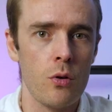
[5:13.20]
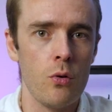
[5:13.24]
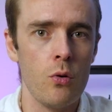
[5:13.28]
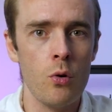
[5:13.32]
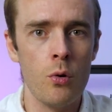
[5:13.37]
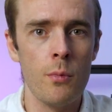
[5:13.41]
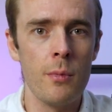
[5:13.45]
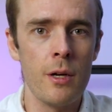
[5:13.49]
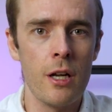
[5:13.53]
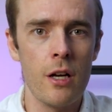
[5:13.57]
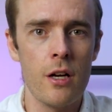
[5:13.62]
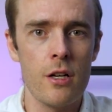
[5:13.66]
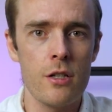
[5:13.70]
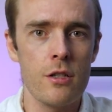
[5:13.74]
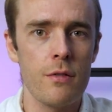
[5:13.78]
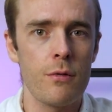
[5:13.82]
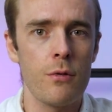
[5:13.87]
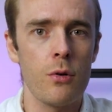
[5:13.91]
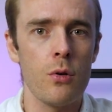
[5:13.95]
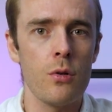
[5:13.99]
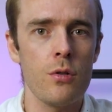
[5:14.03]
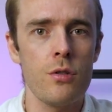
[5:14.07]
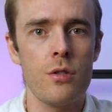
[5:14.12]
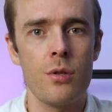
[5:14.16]
normalized of
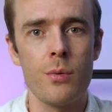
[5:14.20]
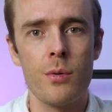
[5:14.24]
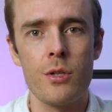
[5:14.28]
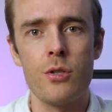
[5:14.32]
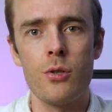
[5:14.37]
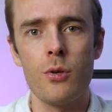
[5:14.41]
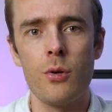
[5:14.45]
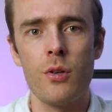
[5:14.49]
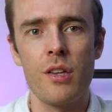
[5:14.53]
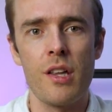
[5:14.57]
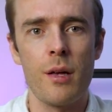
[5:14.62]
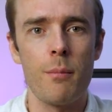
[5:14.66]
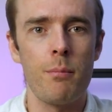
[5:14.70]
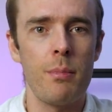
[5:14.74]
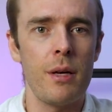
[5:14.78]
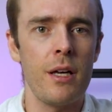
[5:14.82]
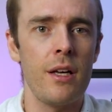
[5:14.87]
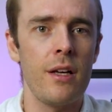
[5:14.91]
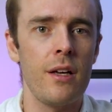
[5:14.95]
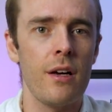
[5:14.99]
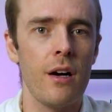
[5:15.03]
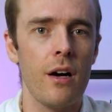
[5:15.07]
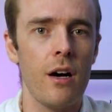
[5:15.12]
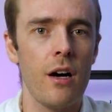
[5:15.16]
course to ensure that
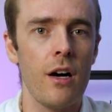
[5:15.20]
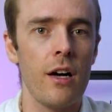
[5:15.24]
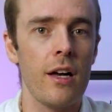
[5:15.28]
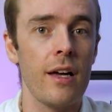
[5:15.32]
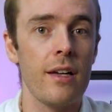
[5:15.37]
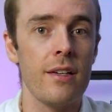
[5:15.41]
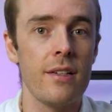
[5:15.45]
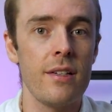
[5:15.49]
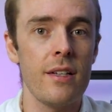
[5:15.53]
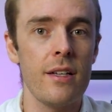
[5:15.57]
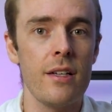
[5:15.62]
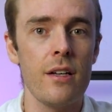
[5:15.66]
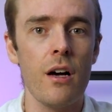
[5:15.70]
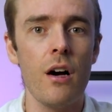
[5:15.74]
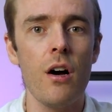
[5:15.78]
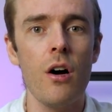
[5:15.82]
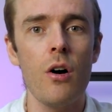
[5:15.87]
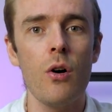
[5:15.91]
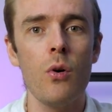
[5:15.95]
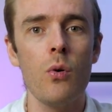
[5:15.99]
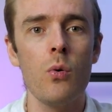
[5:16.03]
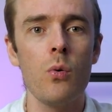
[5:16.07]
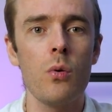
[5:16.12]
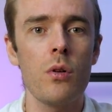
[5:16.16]
P, I and D
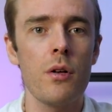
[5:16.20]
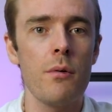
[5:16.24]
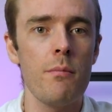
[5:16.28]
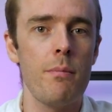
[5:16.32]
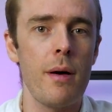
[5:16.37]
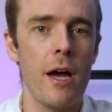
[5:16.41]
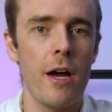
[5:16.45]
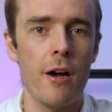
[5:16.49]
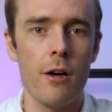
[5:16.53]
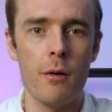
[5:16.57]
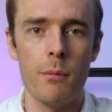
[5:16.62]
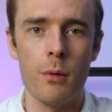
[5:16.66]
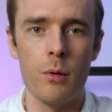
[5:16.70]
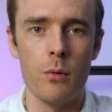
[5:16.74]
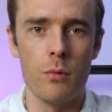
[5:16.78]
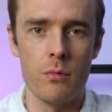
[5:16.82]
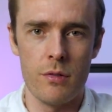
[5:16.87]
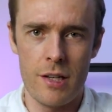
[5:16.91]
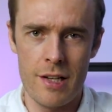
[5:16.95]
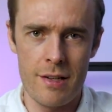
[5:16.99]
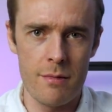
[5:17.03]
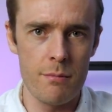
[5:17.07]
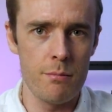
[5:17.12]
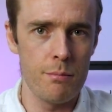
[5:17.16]
are all comparable
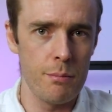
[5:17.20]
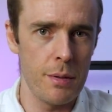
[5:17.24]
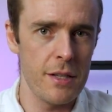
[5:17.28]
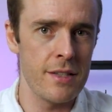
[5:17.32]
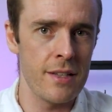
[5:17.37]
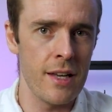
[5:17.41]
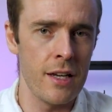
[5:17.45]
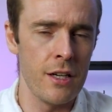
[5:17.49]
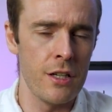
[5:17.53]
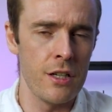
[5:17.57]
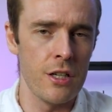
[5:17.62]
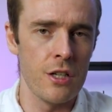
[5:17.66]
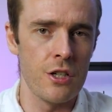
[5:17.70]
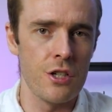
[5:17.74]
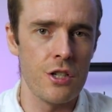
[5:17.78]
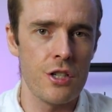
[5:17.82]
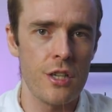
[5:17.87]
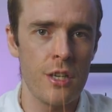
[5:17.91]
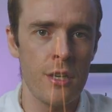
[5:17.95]
in percentage